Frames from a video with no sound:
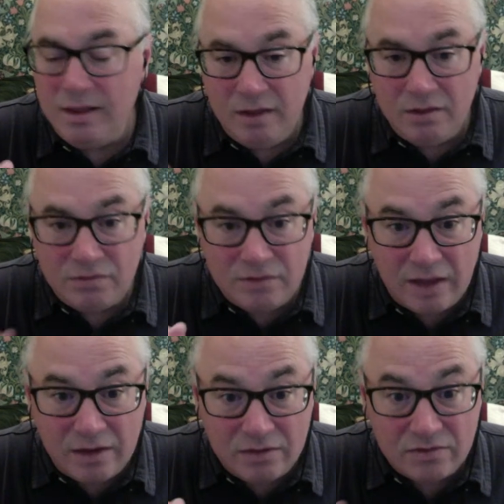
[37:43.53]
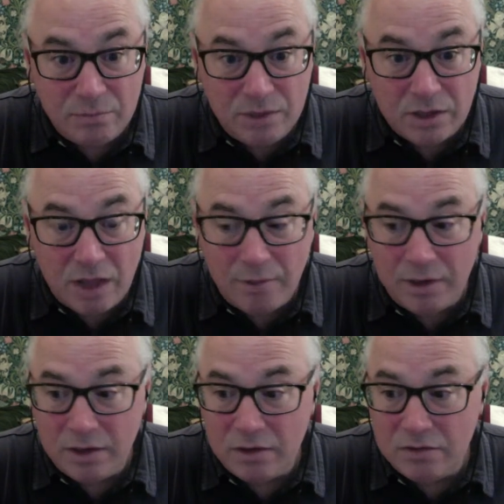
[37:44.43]
It's that it's
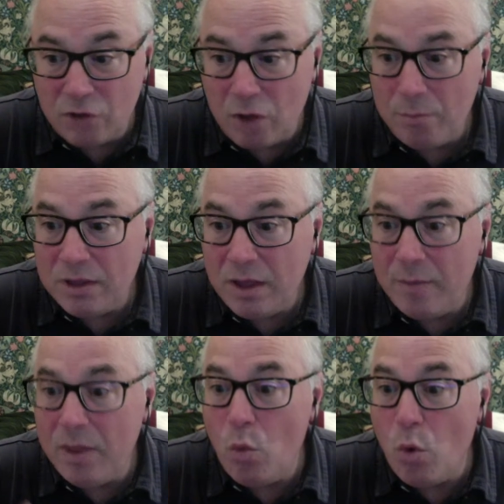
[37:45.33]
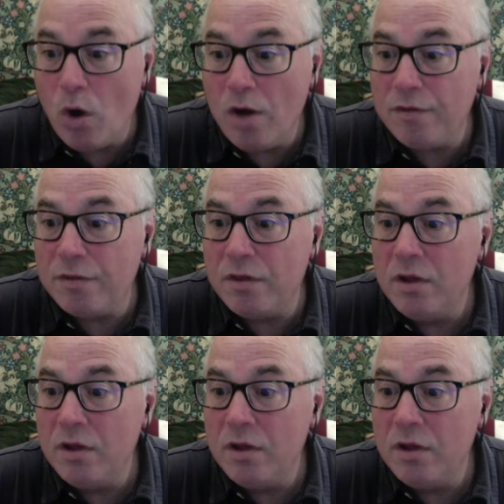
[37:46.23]
becoming. It's not becoming worth